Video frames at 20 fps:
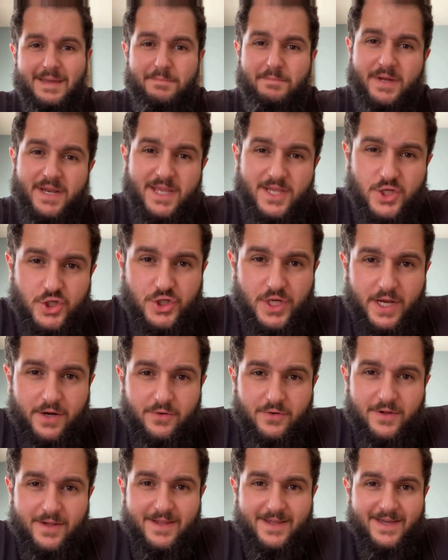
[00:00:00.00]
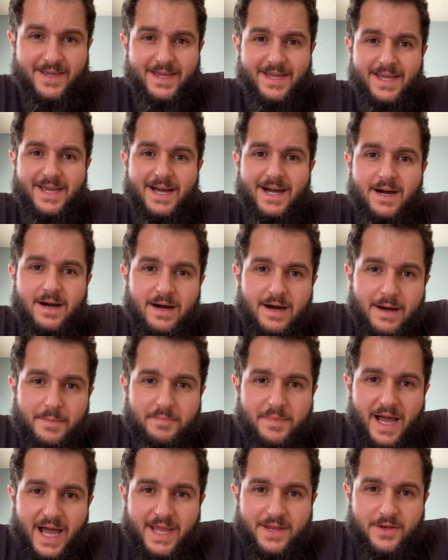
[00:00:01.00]
But in general, Um,
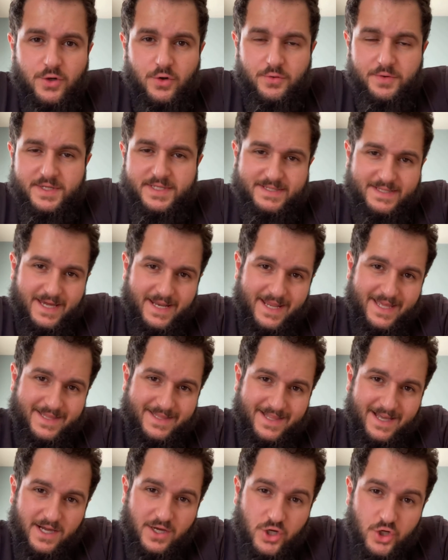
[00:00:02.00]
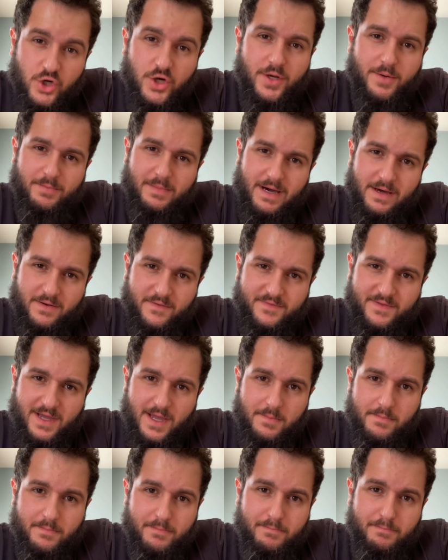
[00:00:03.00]
I noticed that at a good amount of
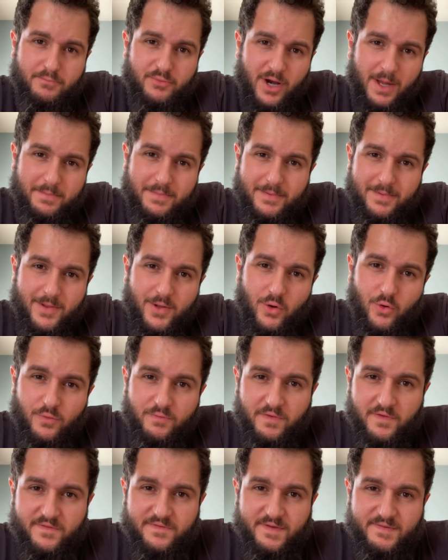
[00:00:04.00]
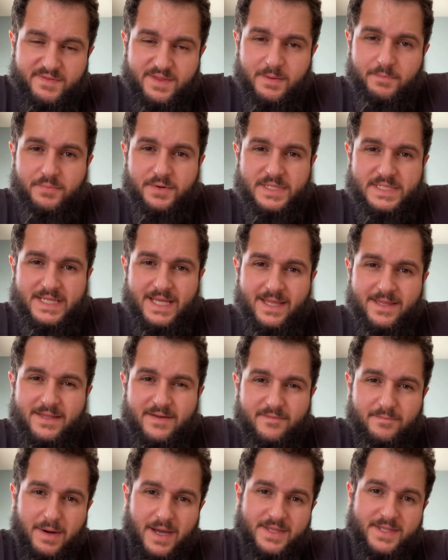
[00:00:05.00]
time, probably over fifty percent of
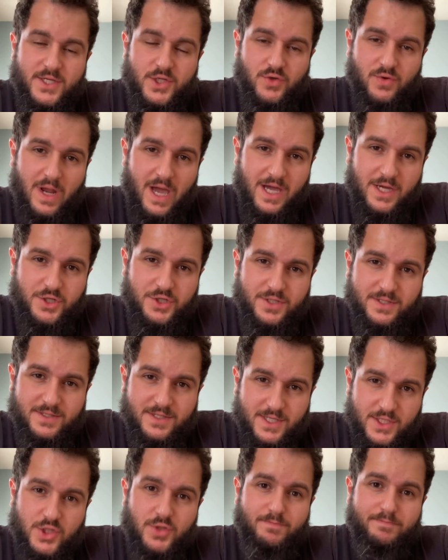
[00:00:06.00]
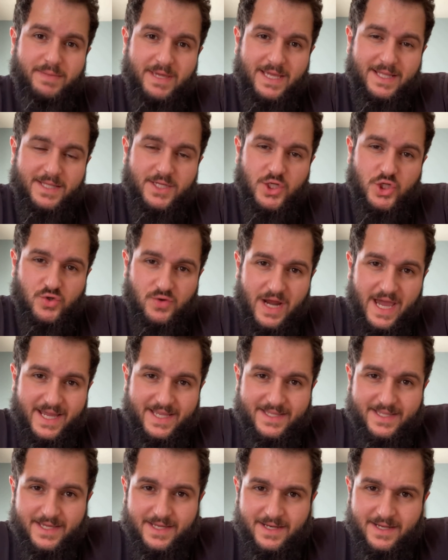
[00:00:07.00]
my distraction, dis being
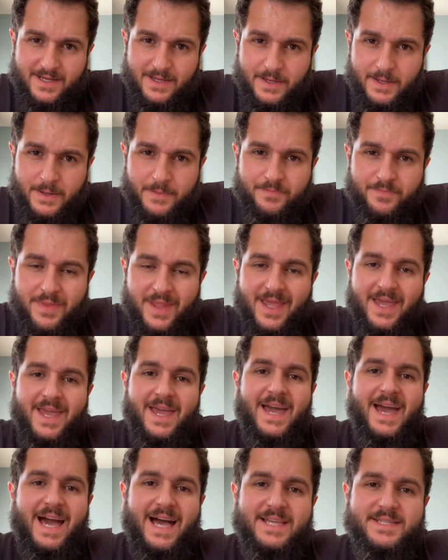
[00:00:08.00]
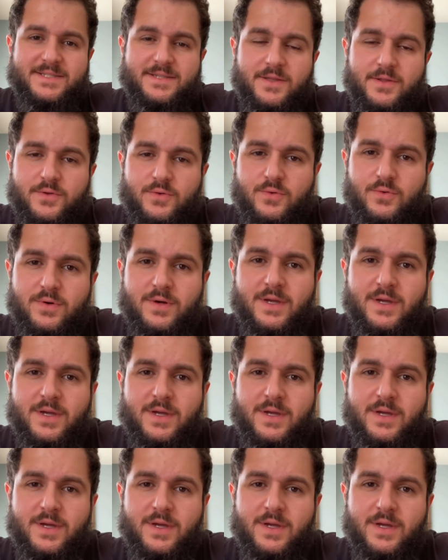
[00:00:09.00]
distracted has to do